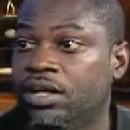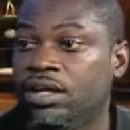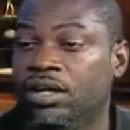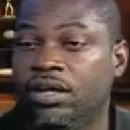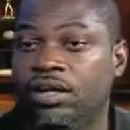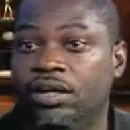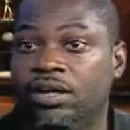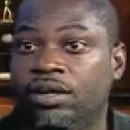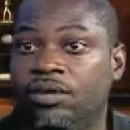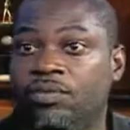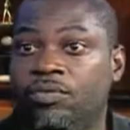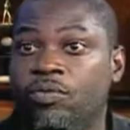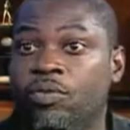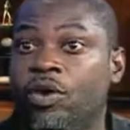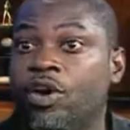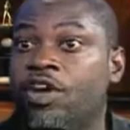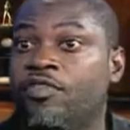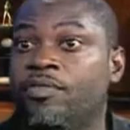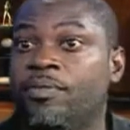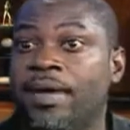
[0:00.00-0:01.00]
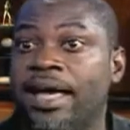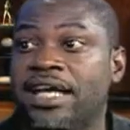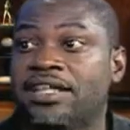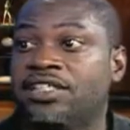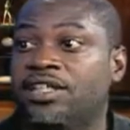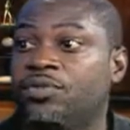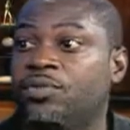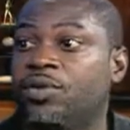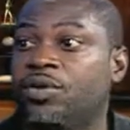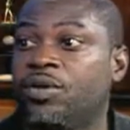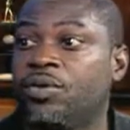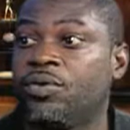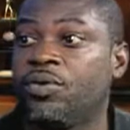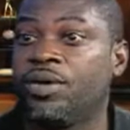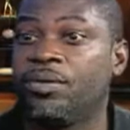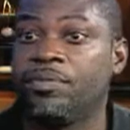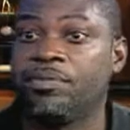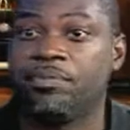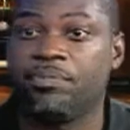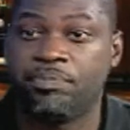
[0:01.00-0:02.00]
Uh, one of them actually went on
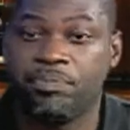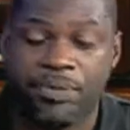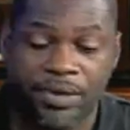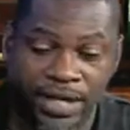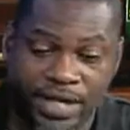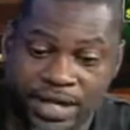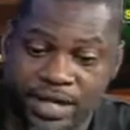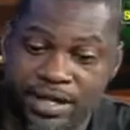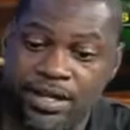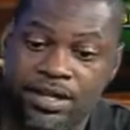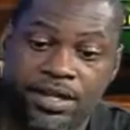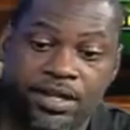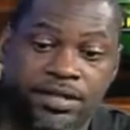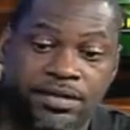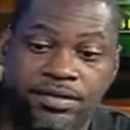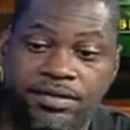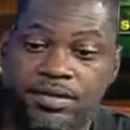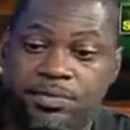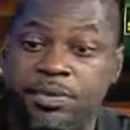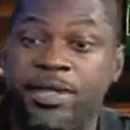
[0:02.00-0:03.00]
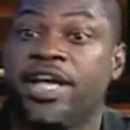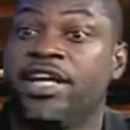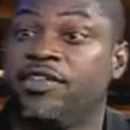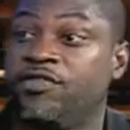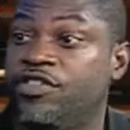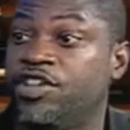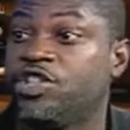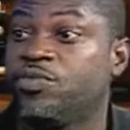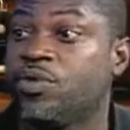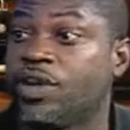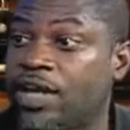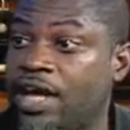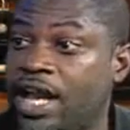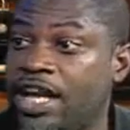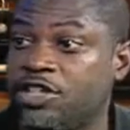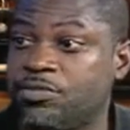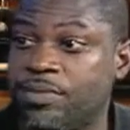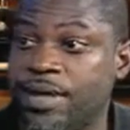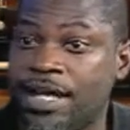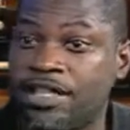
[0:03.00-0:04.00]
and played uh, playing Division One
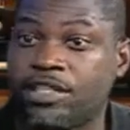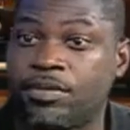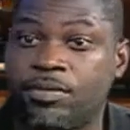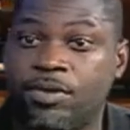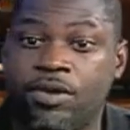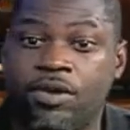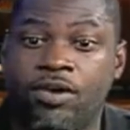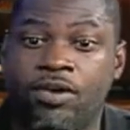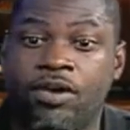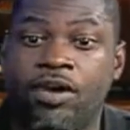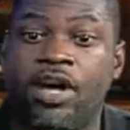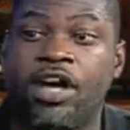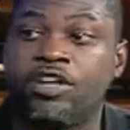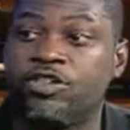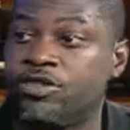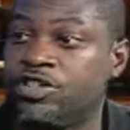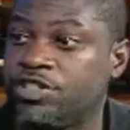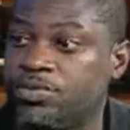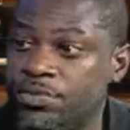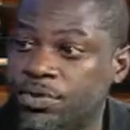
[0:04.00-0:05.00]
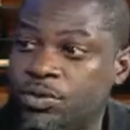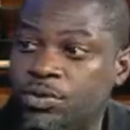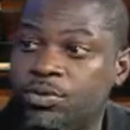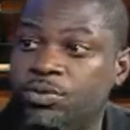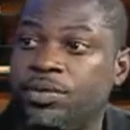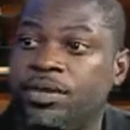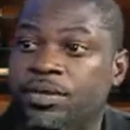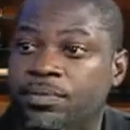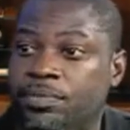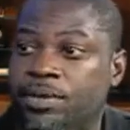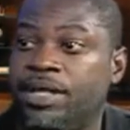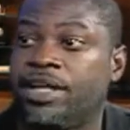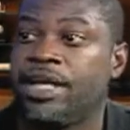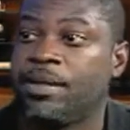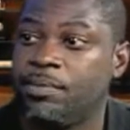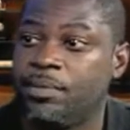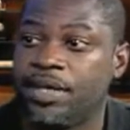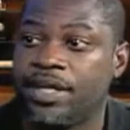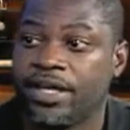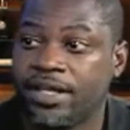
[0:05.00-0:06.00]
college basketball. Andre Smith, who went, played at
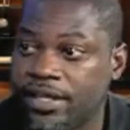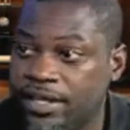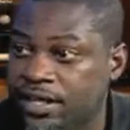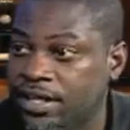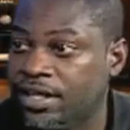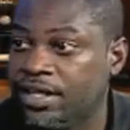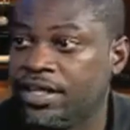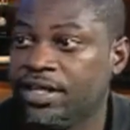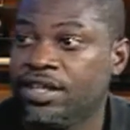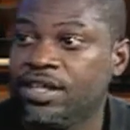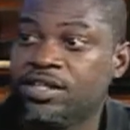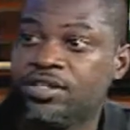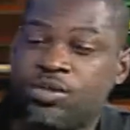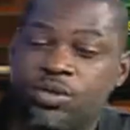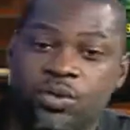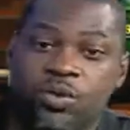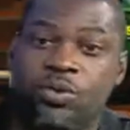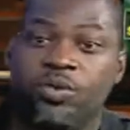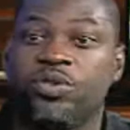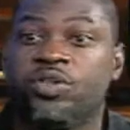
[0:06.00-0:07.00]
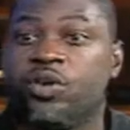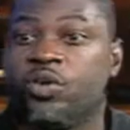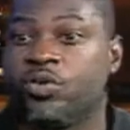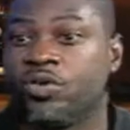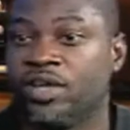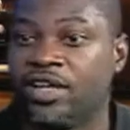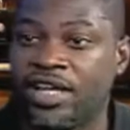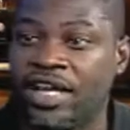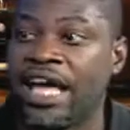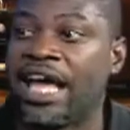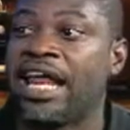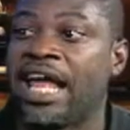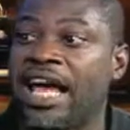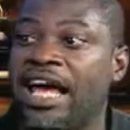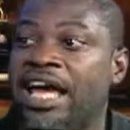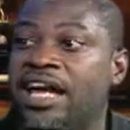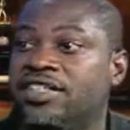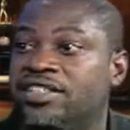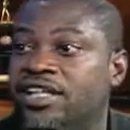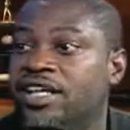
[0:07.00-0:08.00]
Blake, so you know, got, I
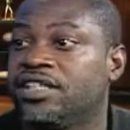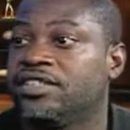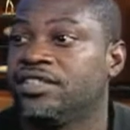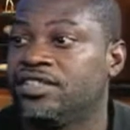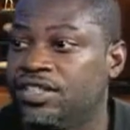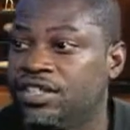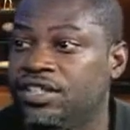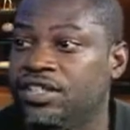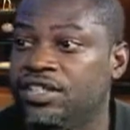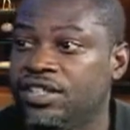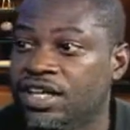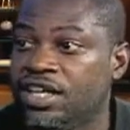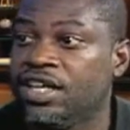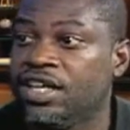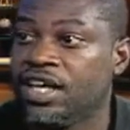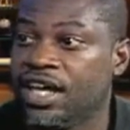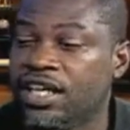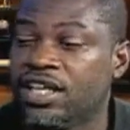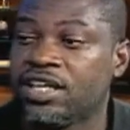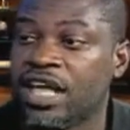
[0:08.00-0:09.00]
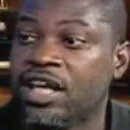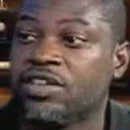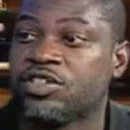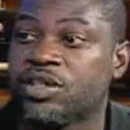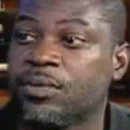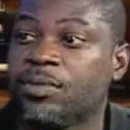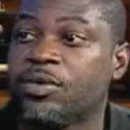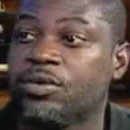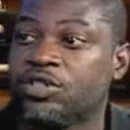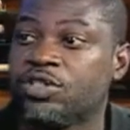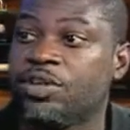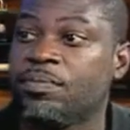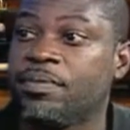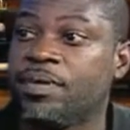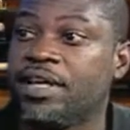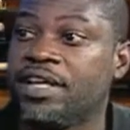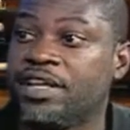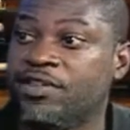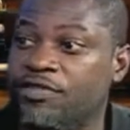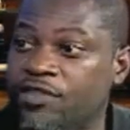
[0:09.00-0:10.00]
got a chance to see how some of those young
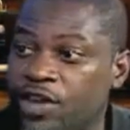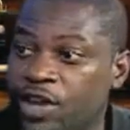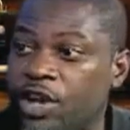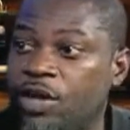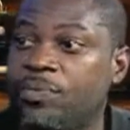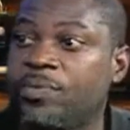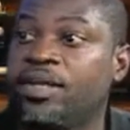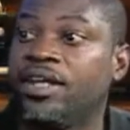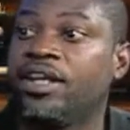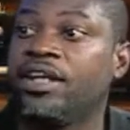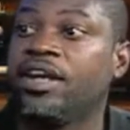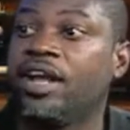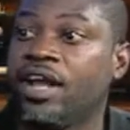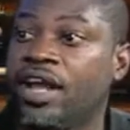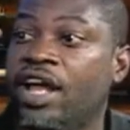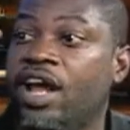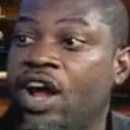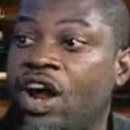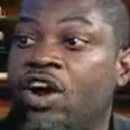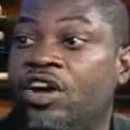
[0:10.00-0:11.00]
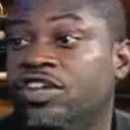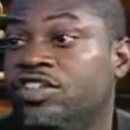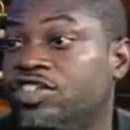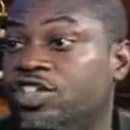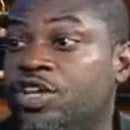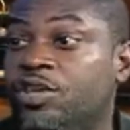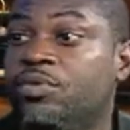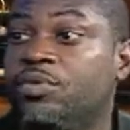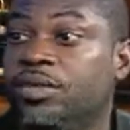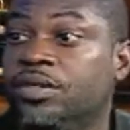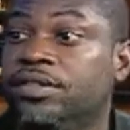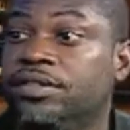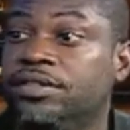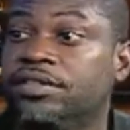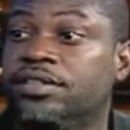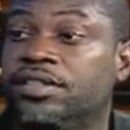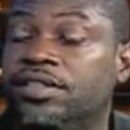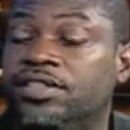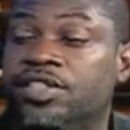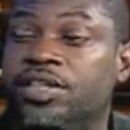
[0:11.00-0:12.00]
men developed and are continuing,
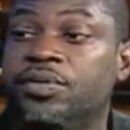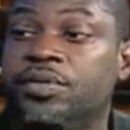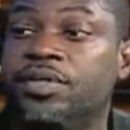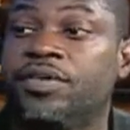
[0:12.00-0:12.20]
continuing